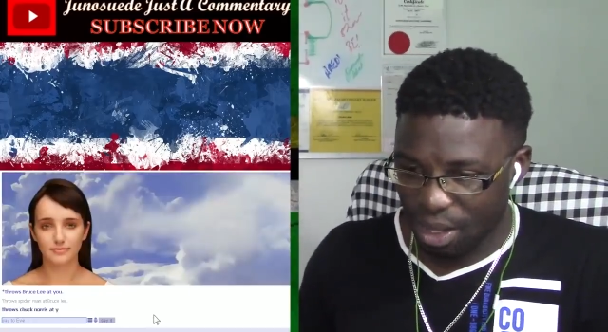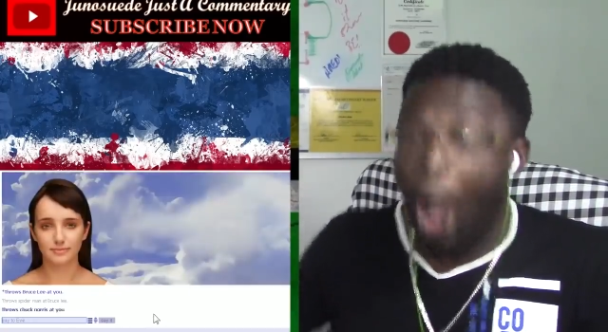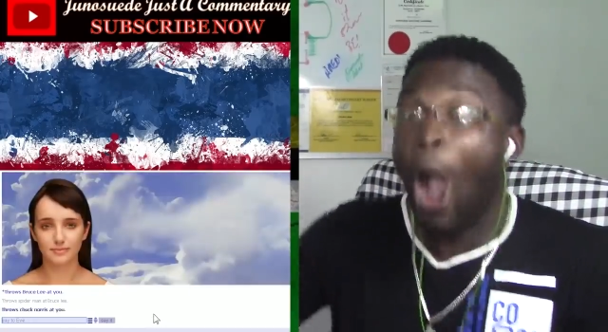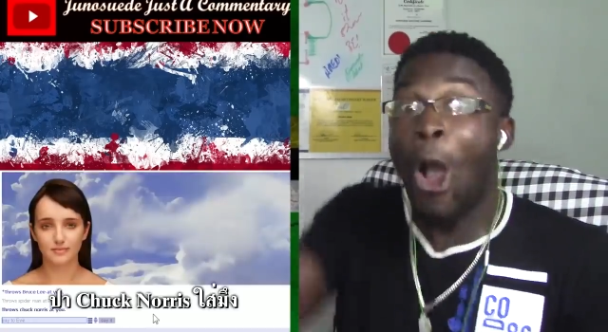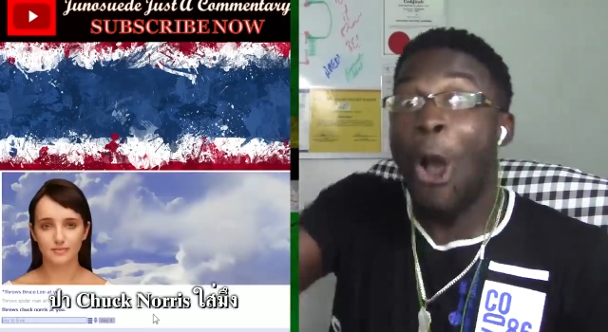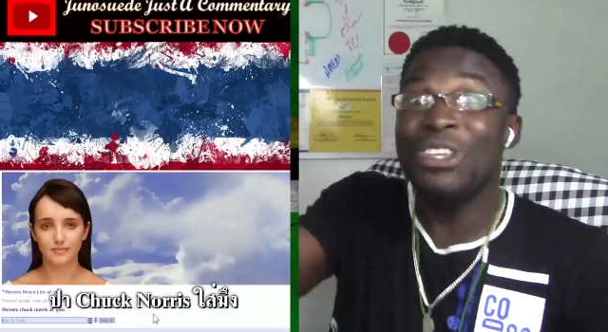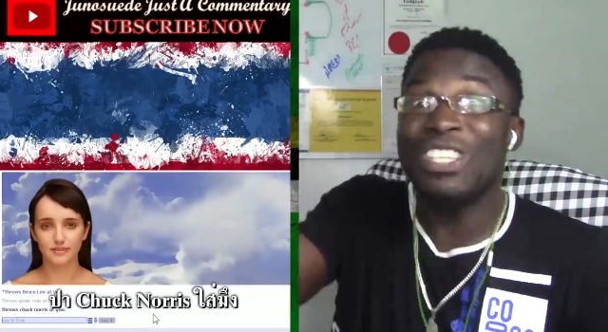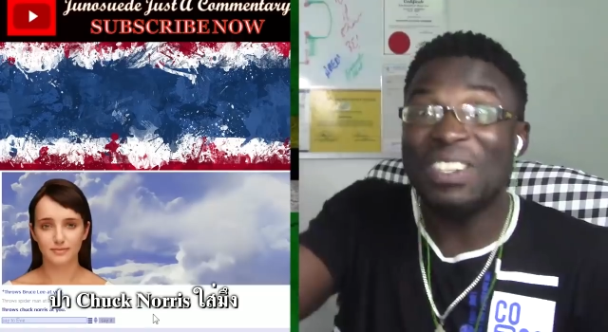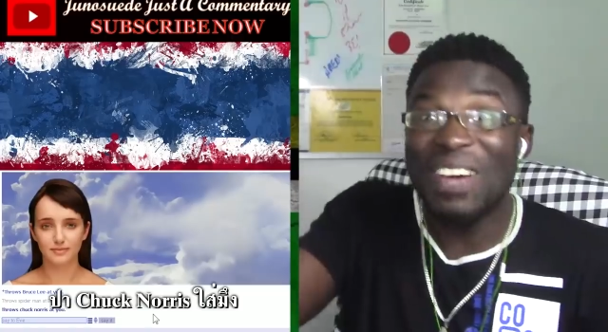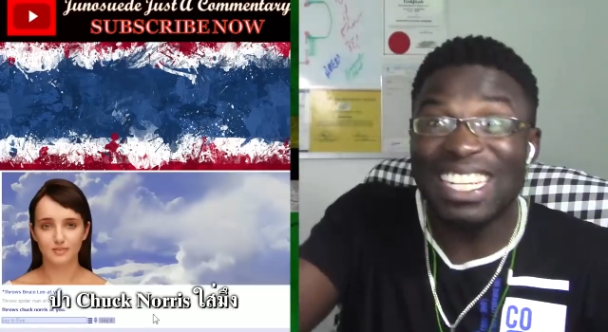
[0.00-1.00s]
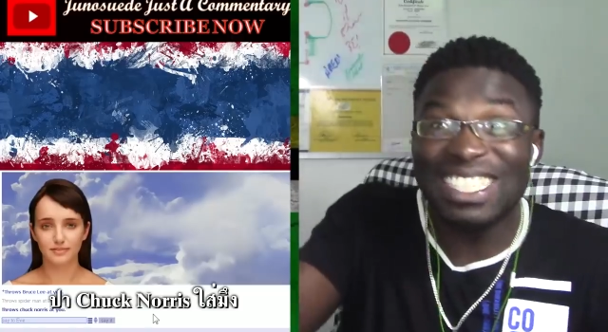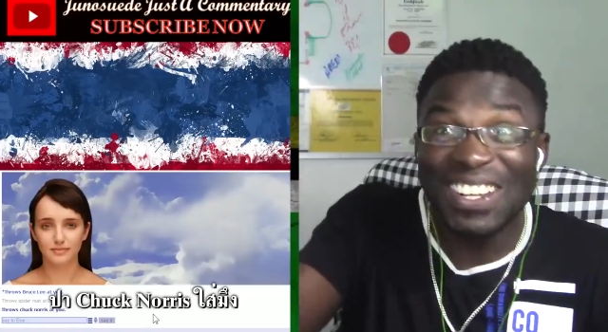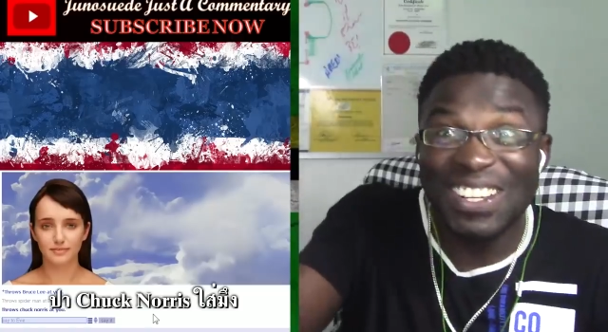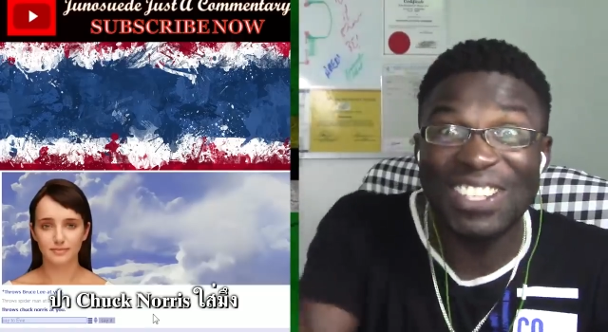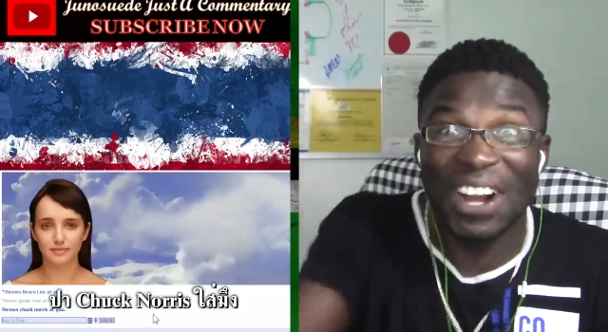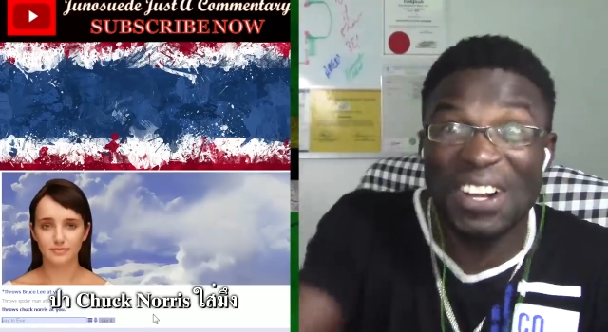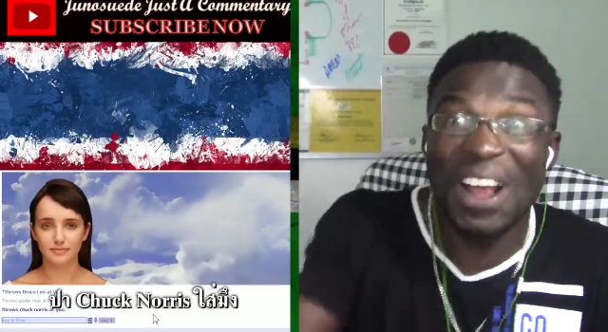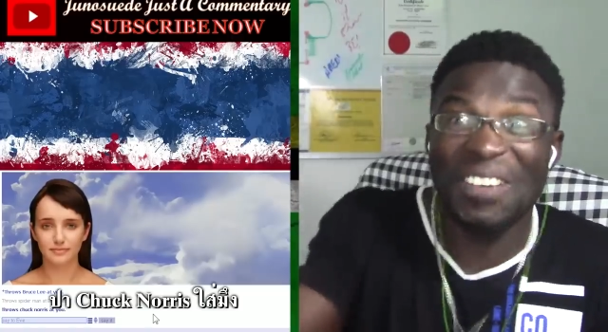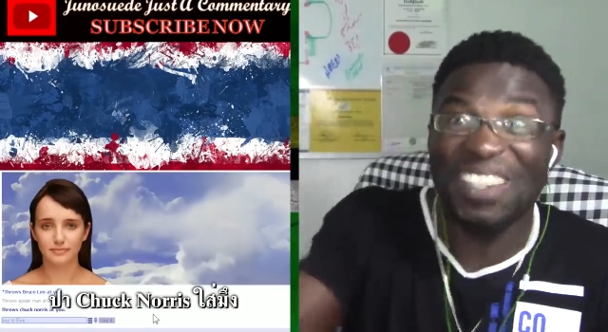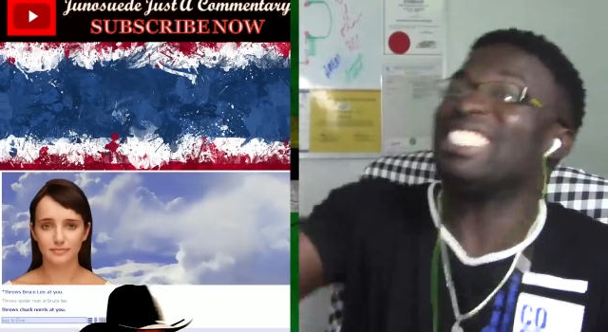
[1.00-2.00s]
Speaker 1: Oh, you see what I told you, Chuck
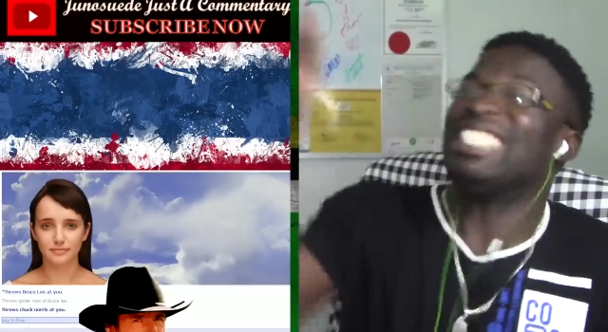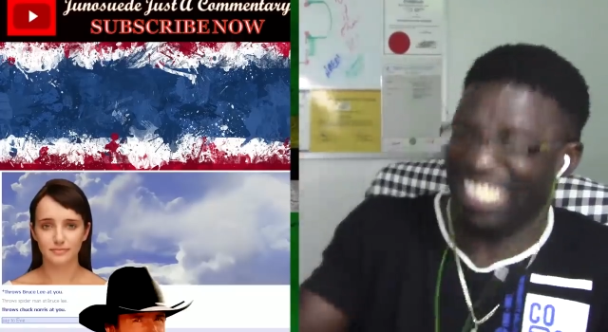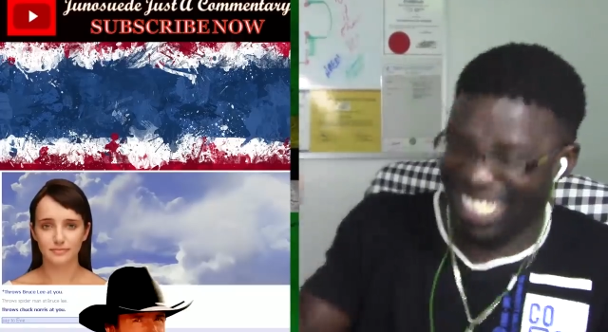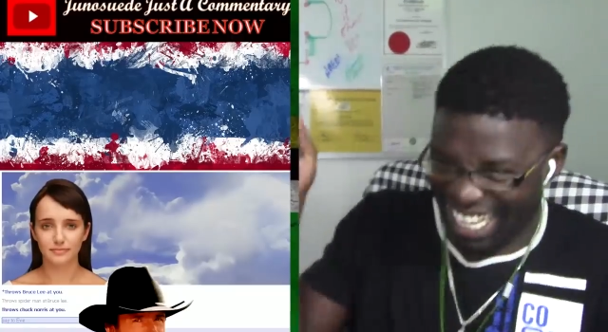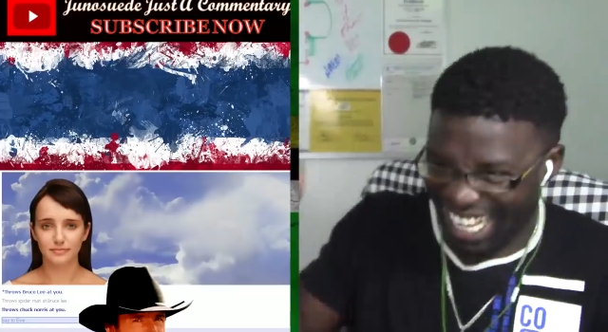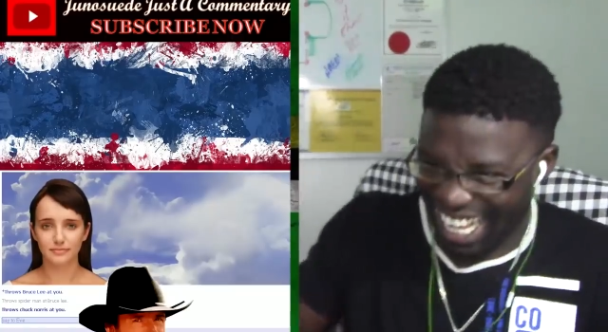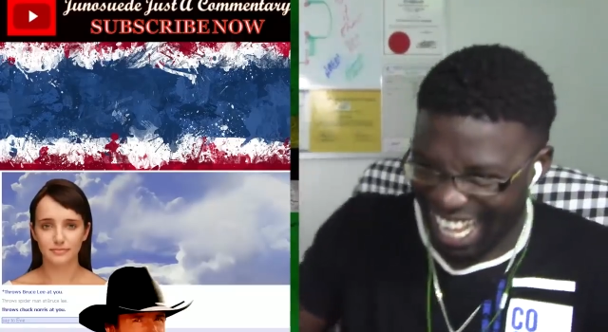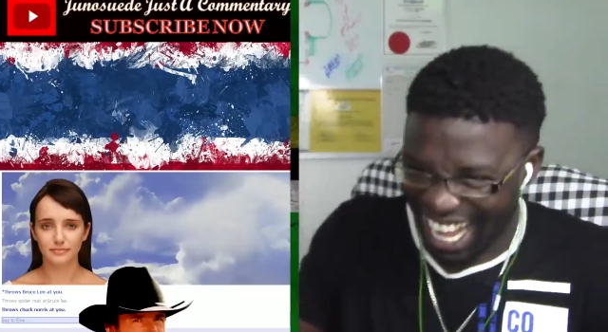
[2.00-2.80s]
Norris? Chuck Norris.